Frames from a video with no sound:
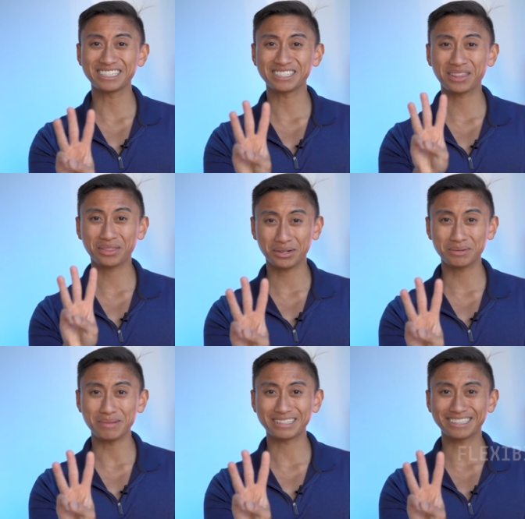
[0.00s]
is the
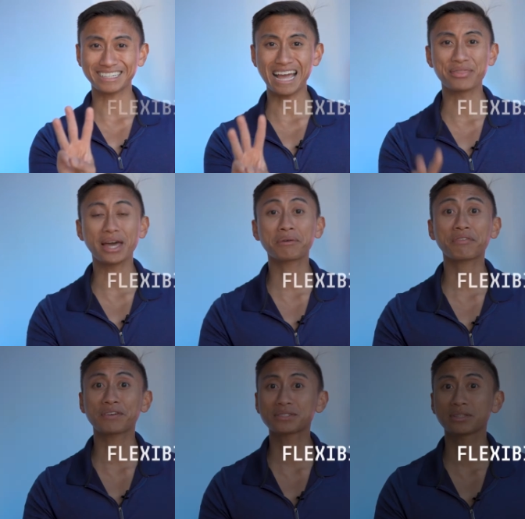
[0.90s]
third metric, and that
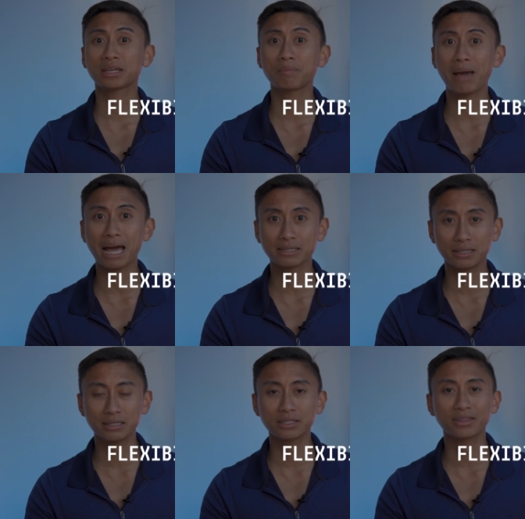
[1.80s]
refers to the
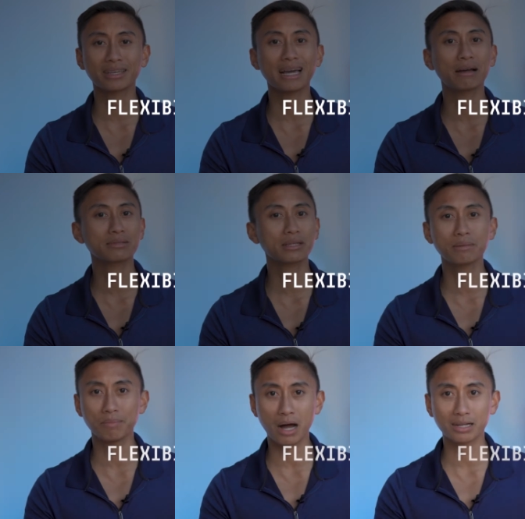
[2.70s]
capacity to think outside
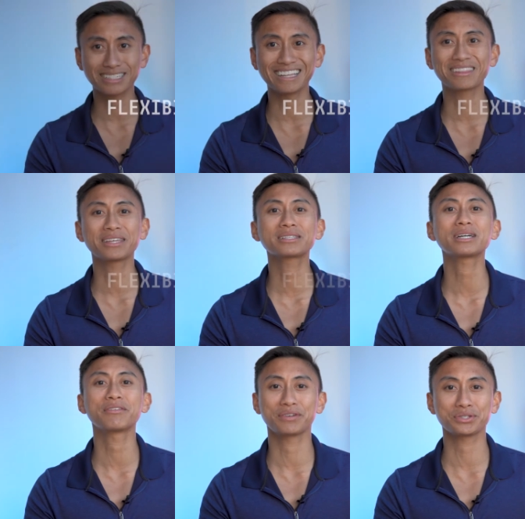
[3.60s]
the box and think
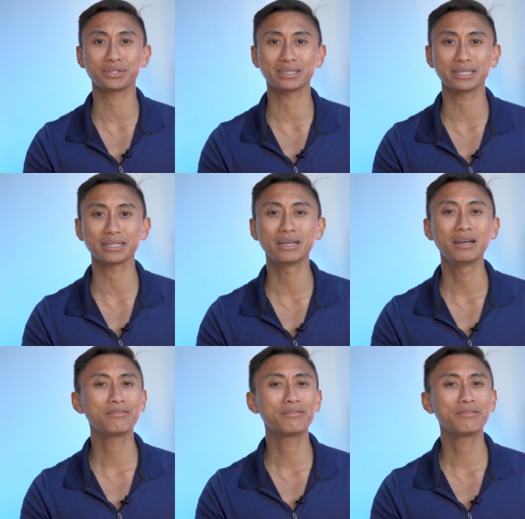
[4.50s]
divergently,